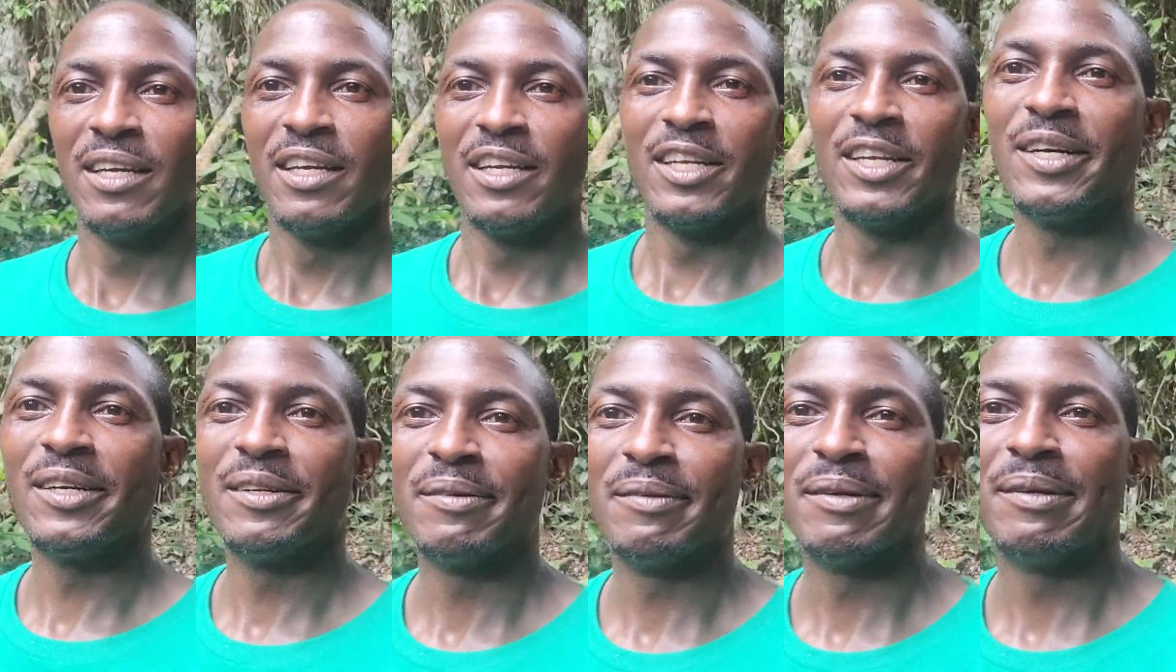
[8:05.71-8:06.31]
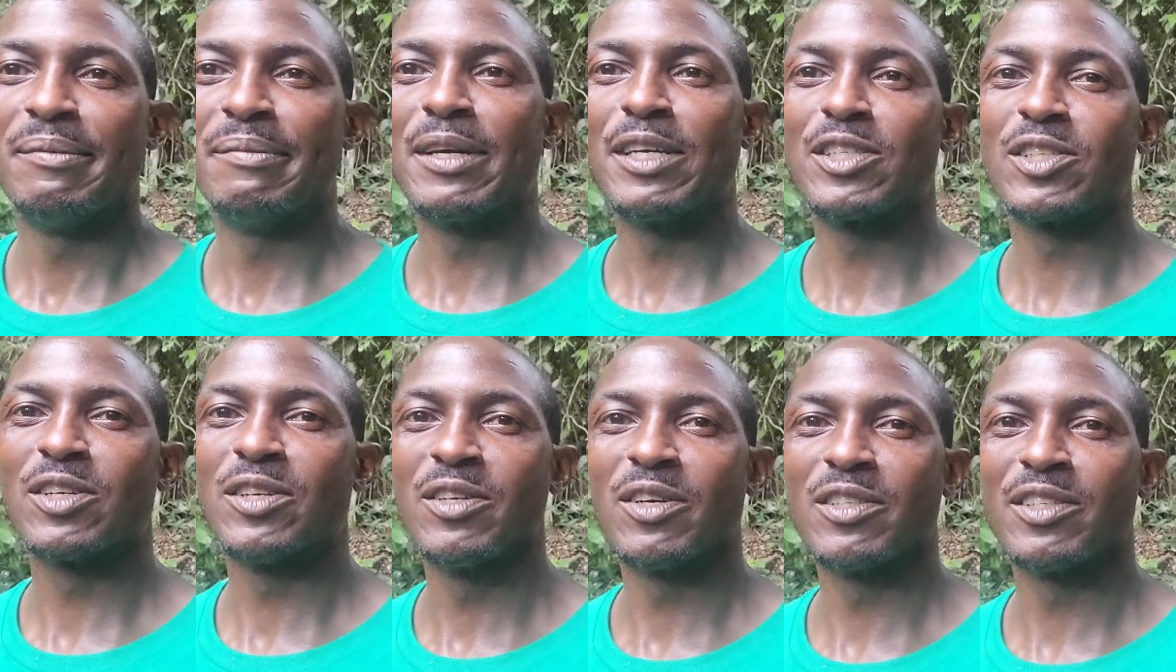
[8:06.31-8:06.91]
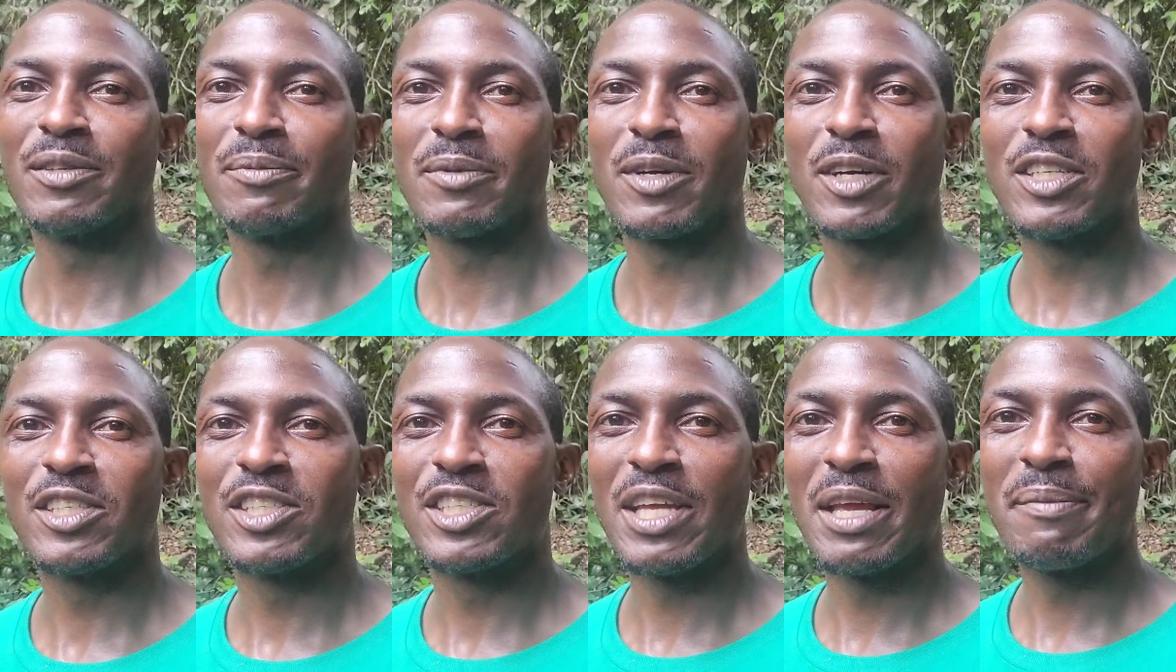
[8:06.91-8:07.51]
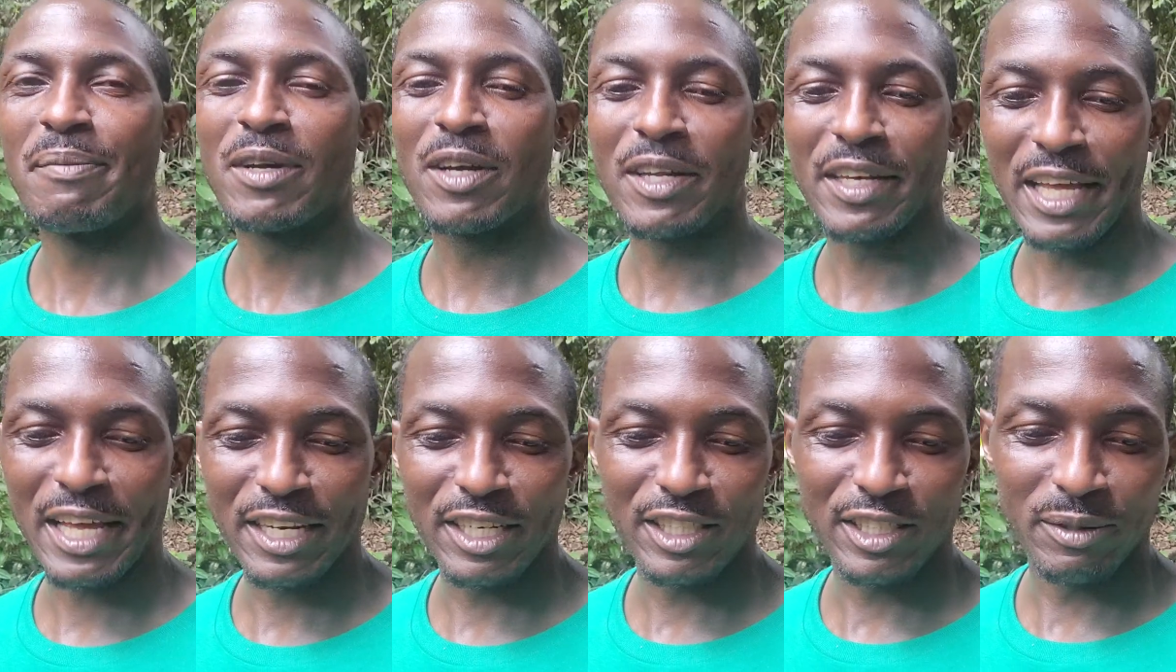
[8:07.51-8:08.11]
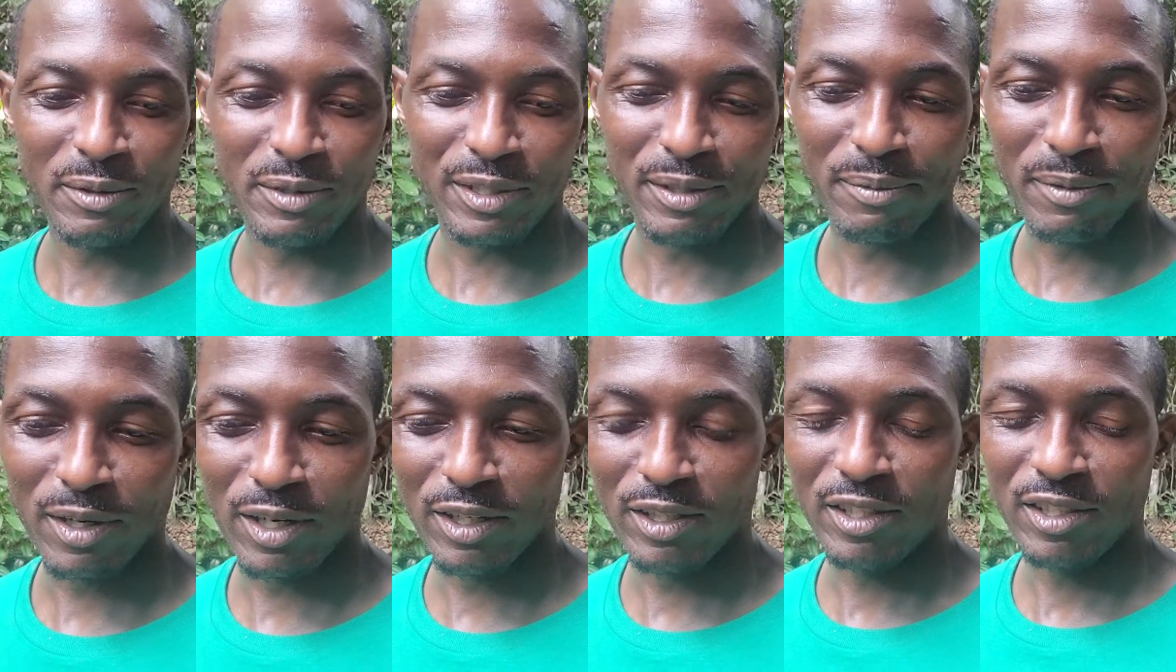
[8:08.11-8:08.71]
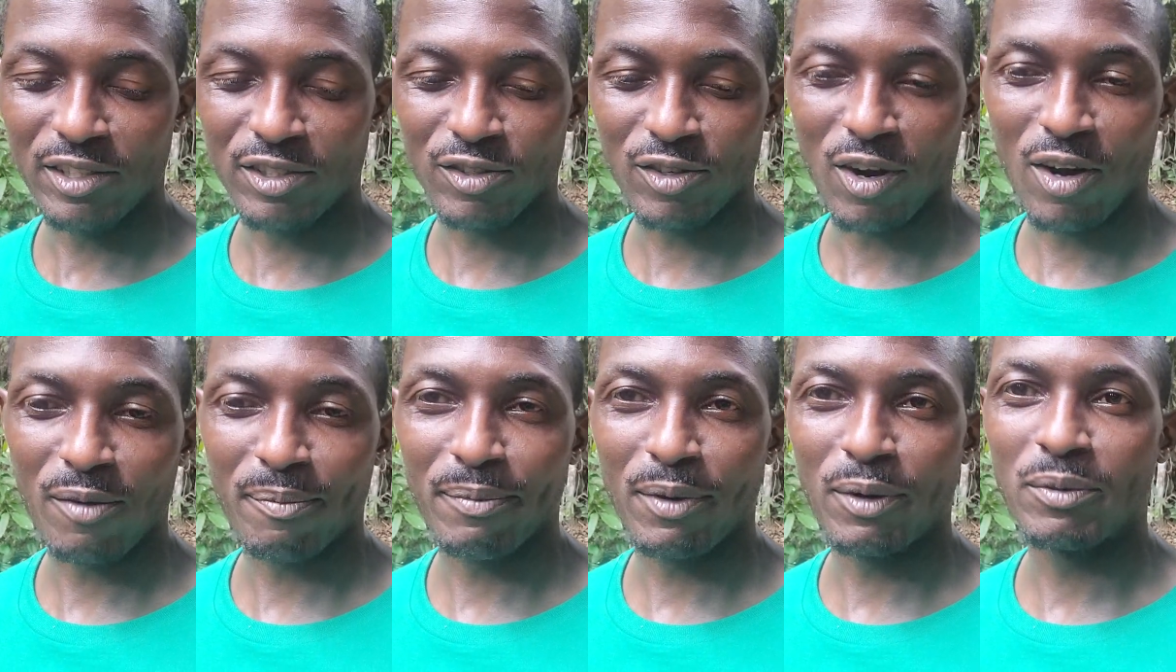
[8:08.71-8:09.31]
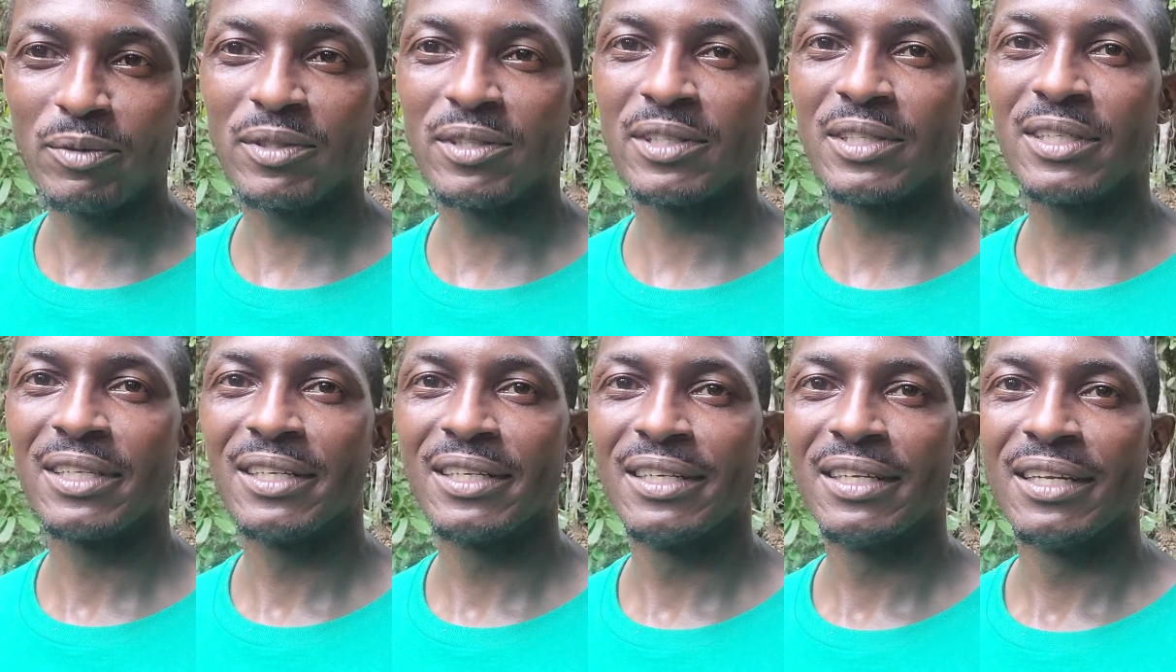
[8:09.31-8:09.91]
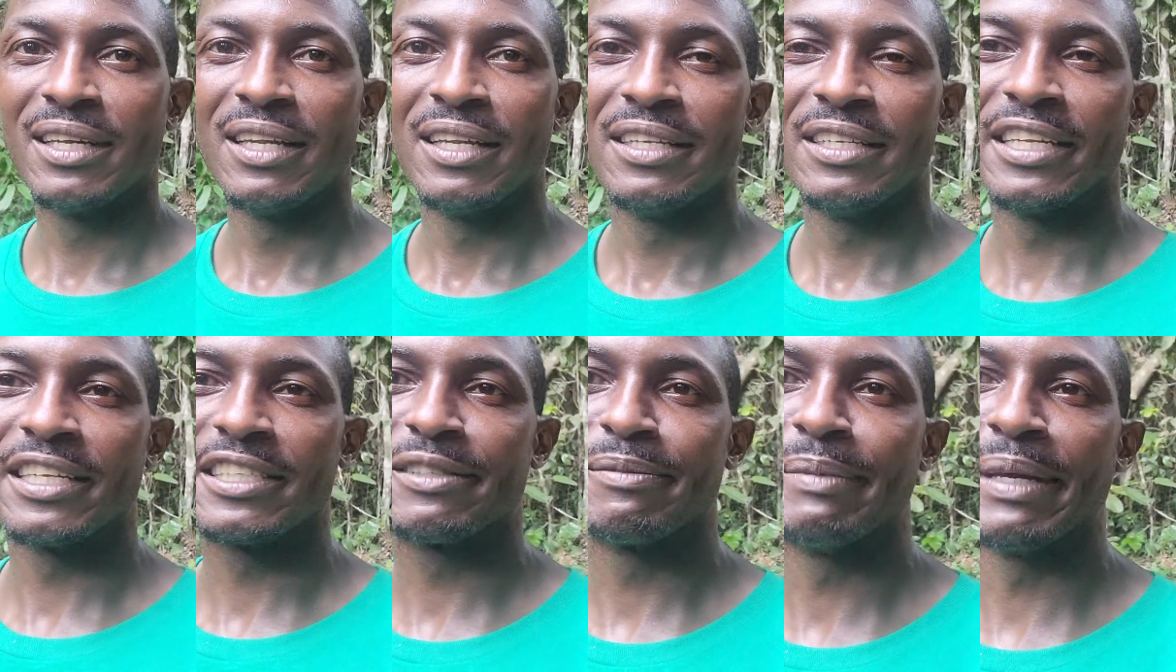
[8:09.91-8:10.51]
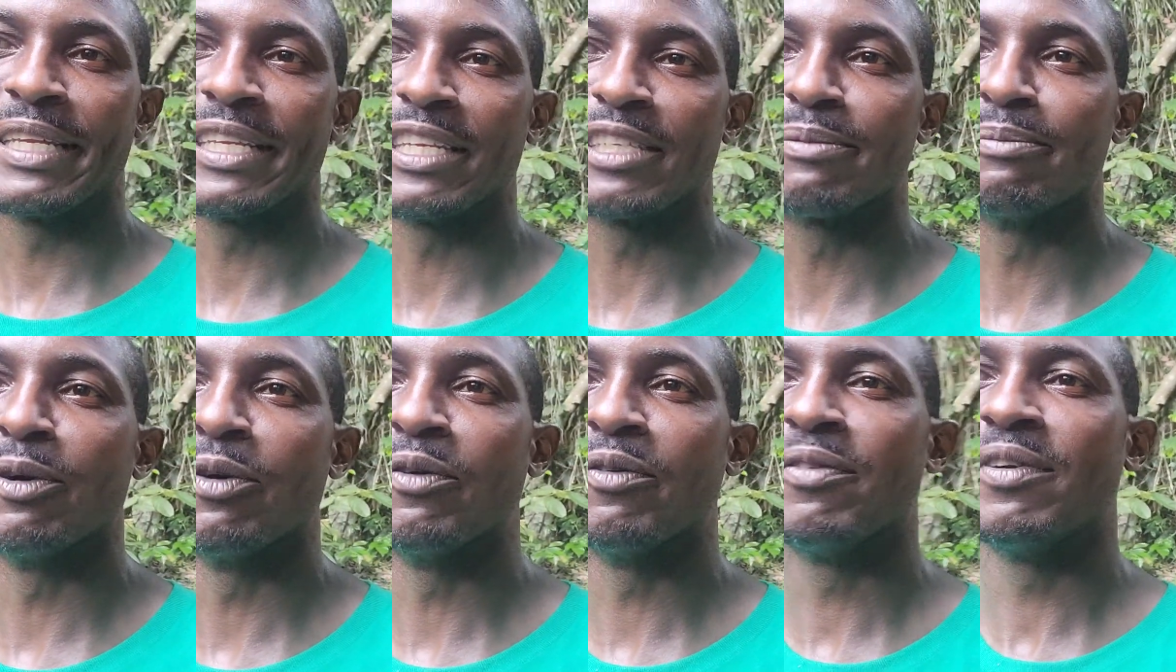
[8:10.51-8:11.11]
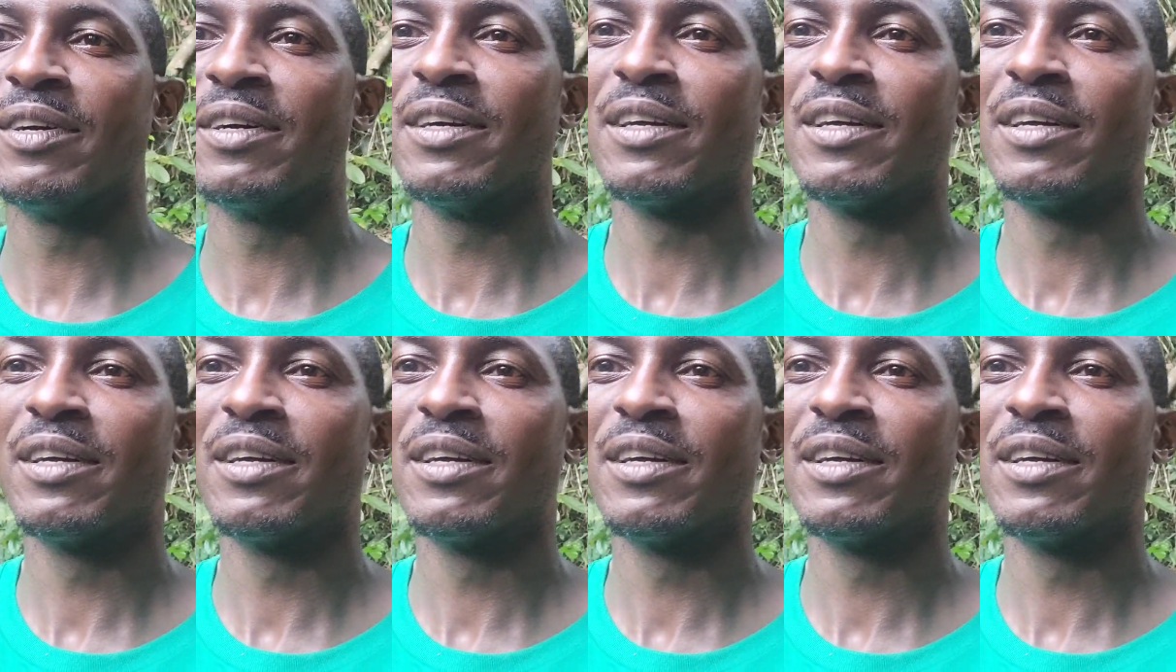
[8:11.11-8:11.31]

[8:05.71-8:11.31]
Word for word: you know, make sure you're in some good shape and good energy with some good strong boots. Let's make this move.